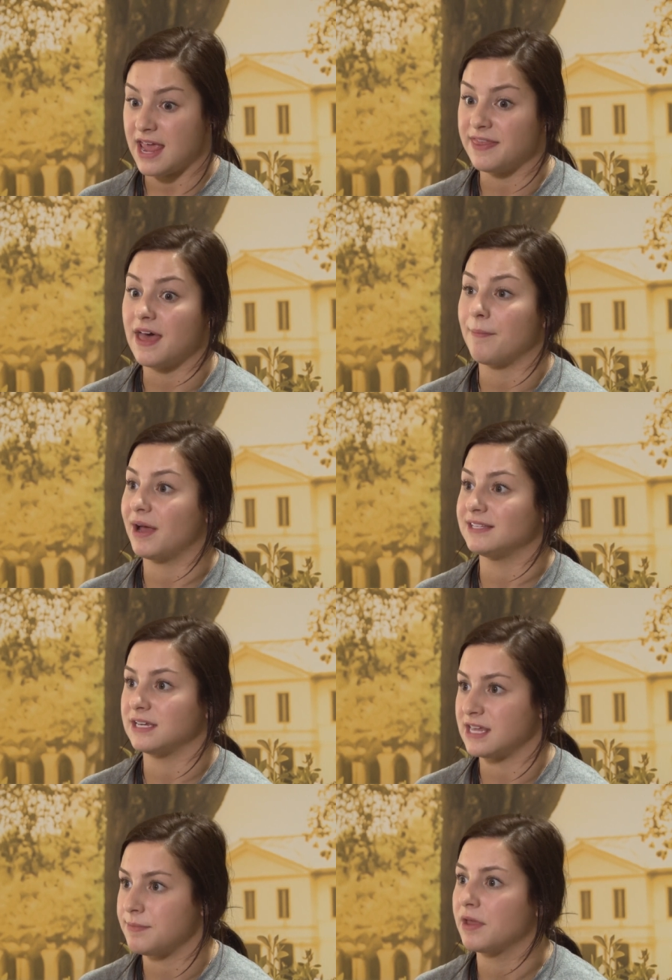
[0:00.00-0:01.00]
in that
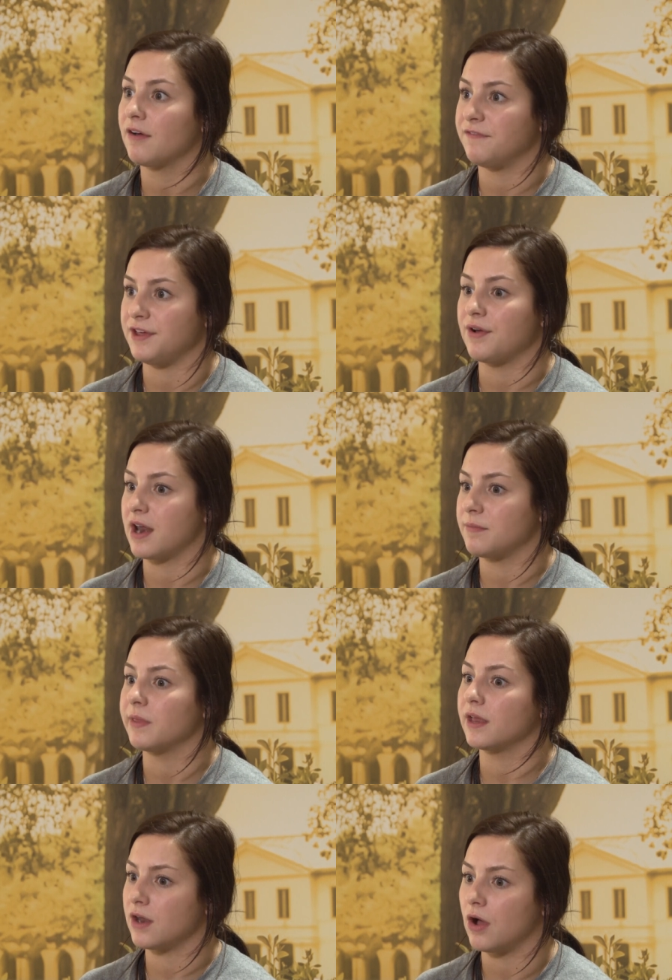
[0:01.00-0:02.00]
mindset, keeping our feet grounded, be
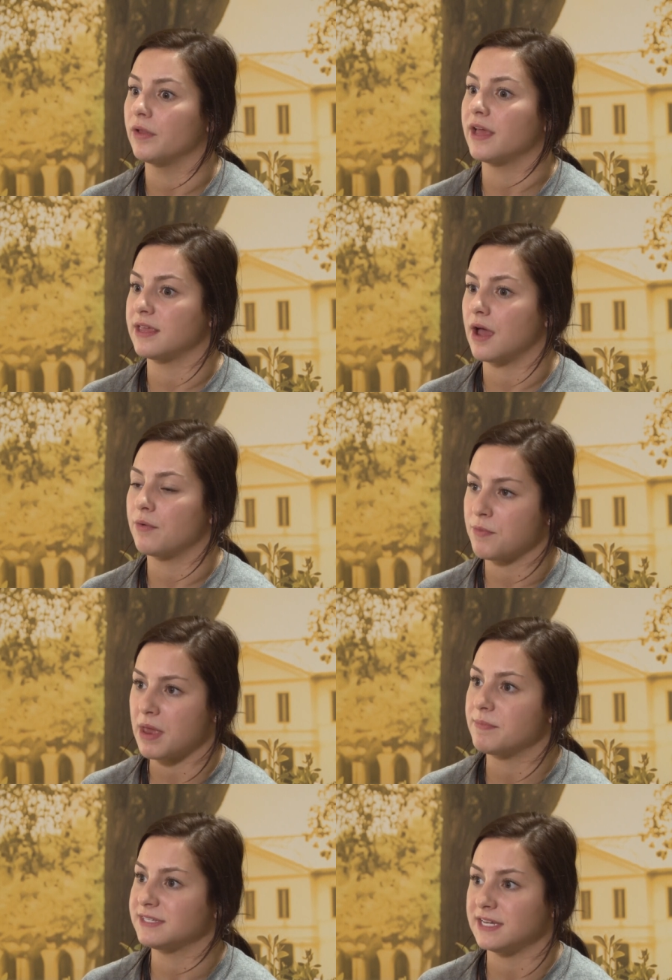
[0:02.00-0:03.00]
like, no, like, yeah, we
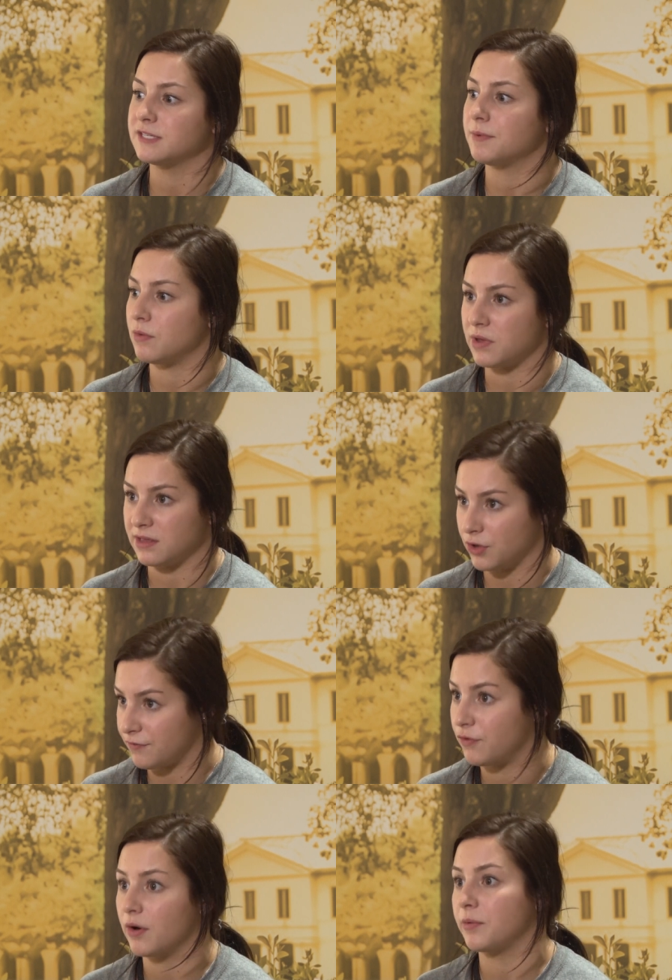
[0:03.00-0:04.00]
made mistakes, but we look
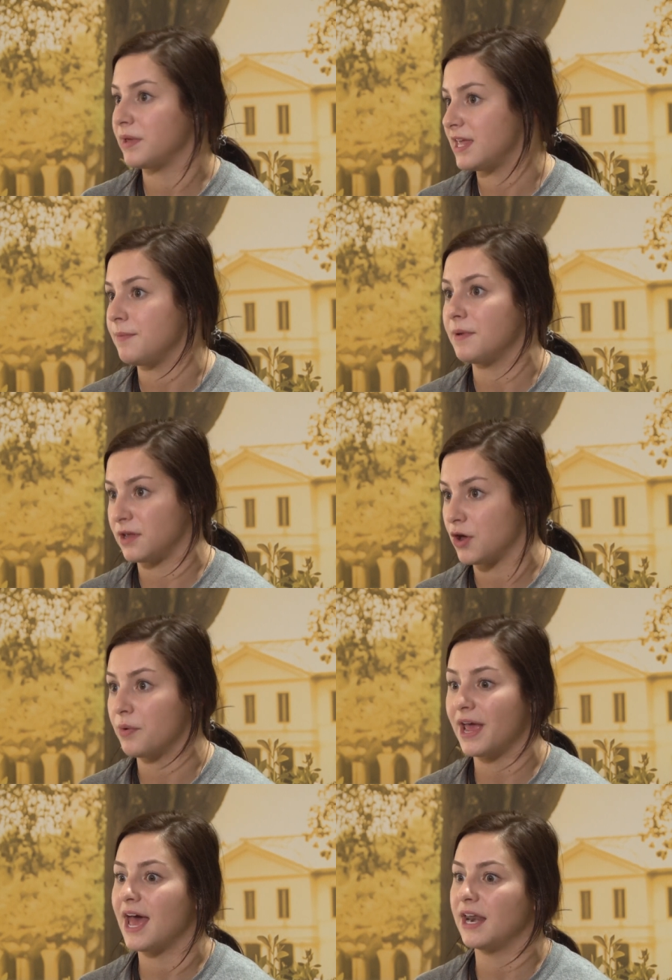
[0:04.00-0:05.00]
forward, we keep it
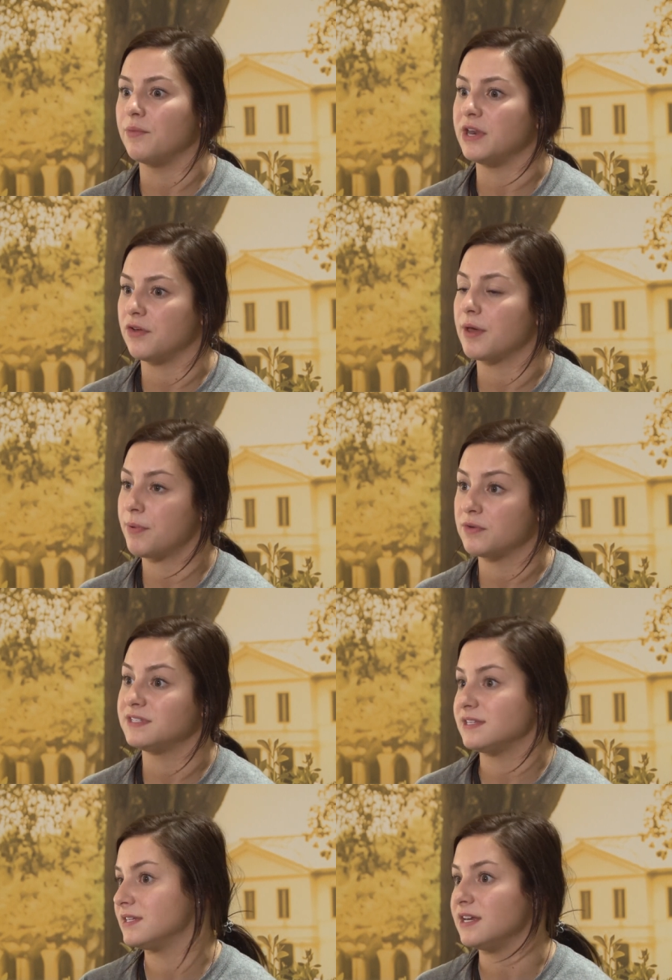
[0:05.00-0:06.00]
going ahead, and we know that
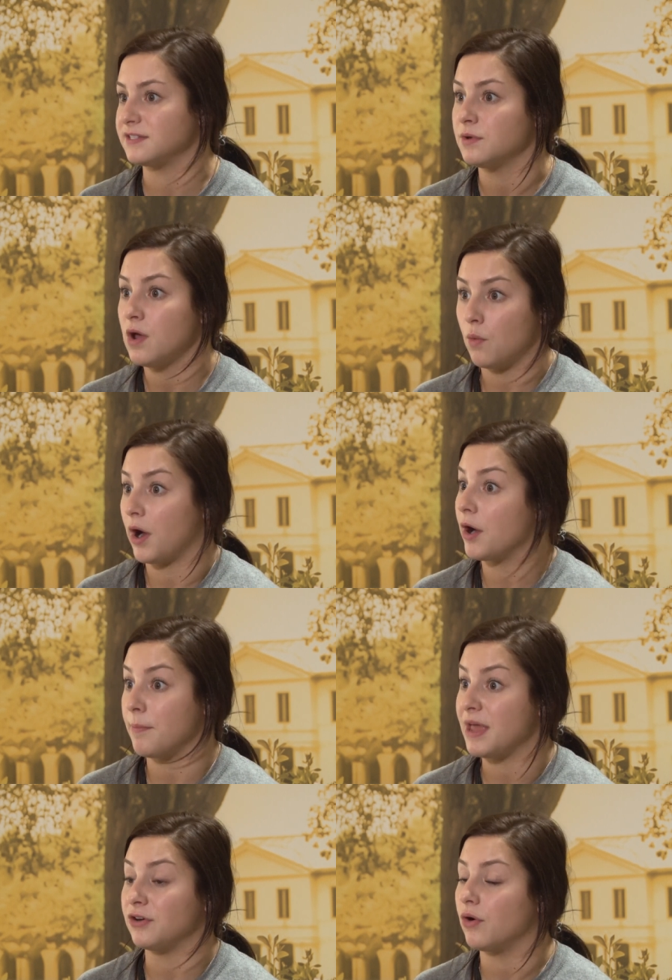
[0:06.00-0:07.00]
postseason is where our
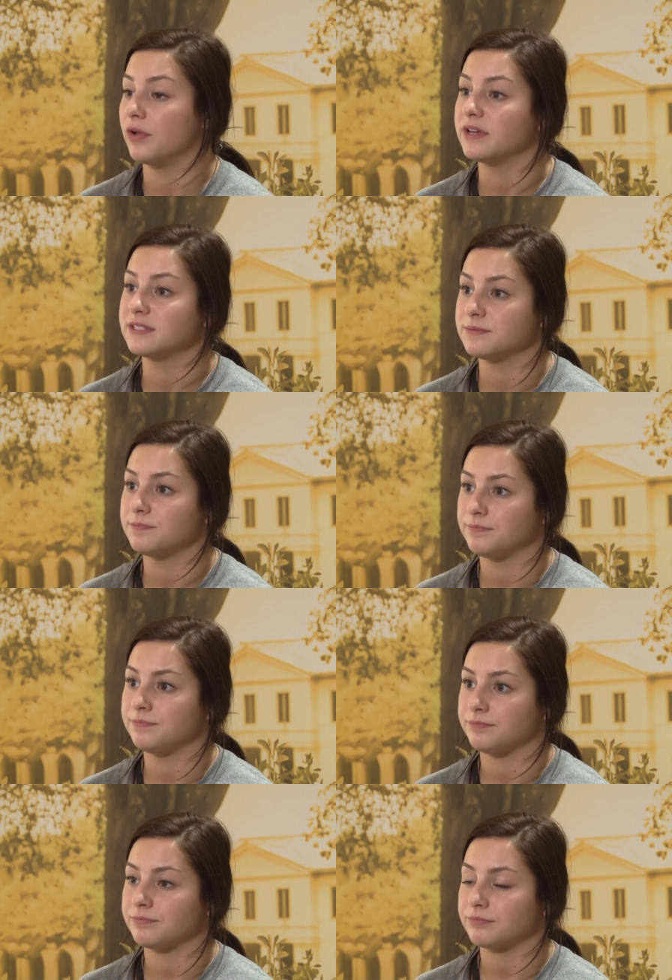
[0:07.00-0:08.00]
main goal is.
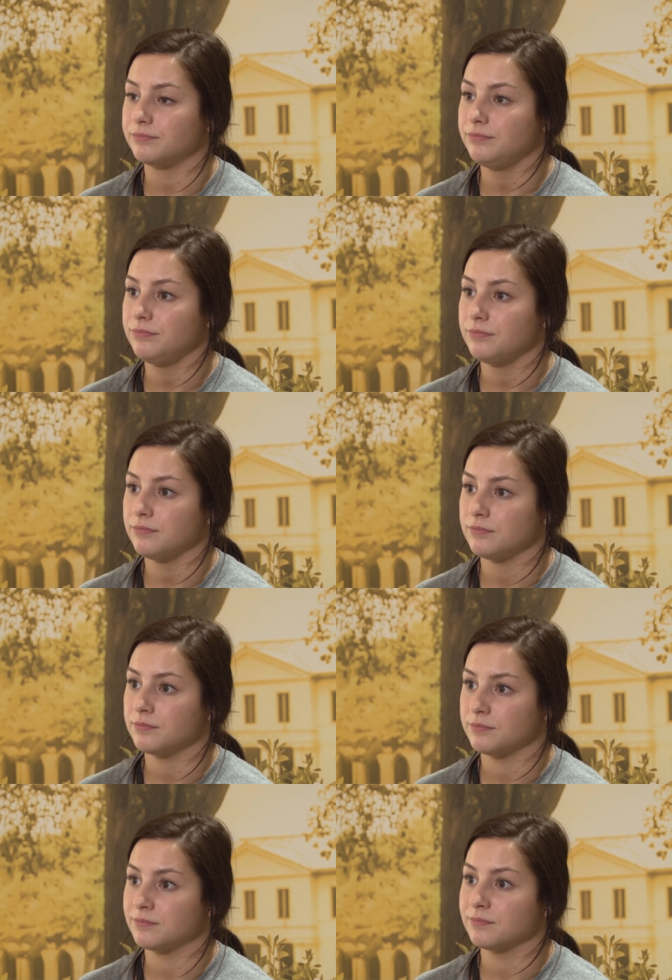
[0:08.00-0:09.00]
As a senior group,
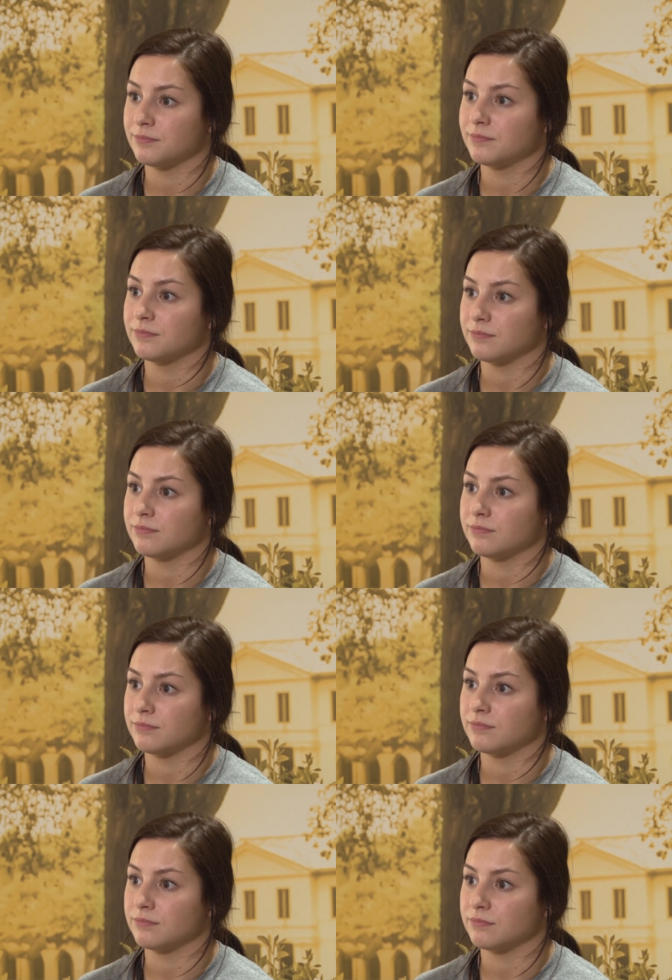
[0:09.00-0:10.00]
was that something you guys talked
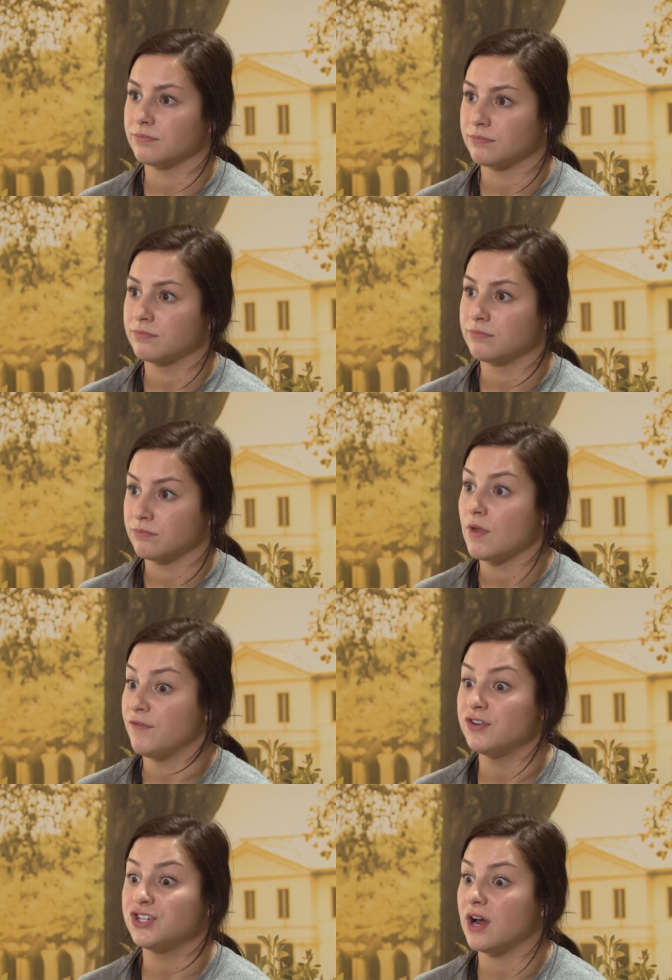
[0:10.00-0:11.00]
about?
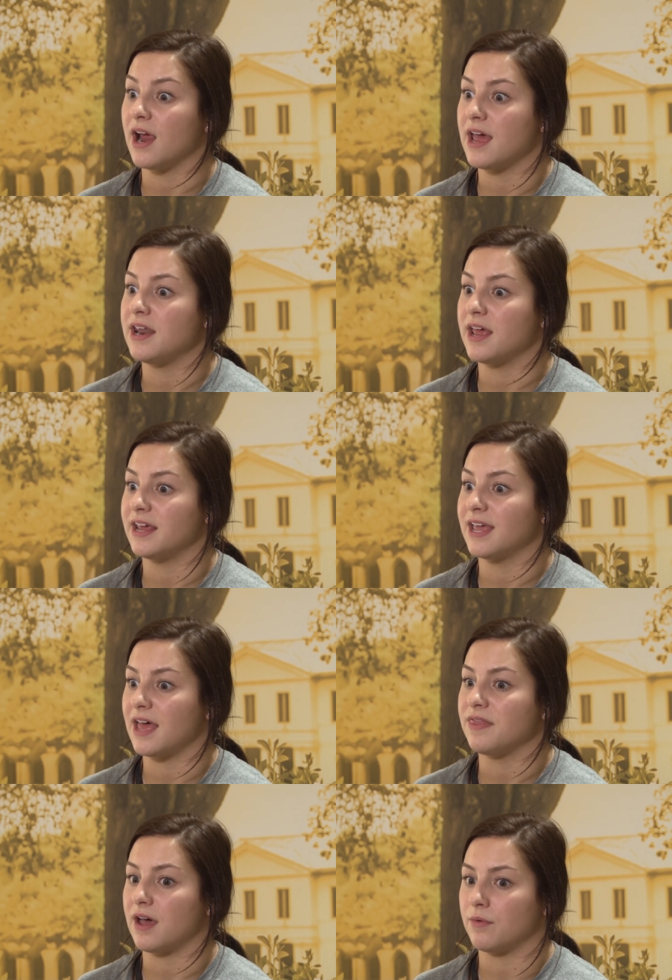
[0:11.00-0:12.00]
For sure, and
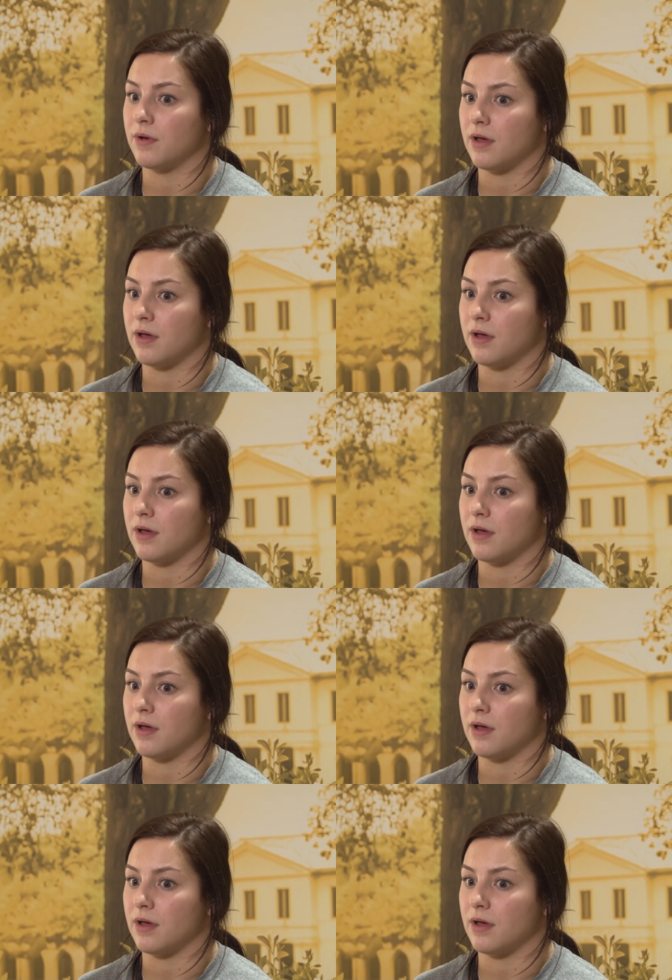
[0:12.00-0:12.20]
again, that,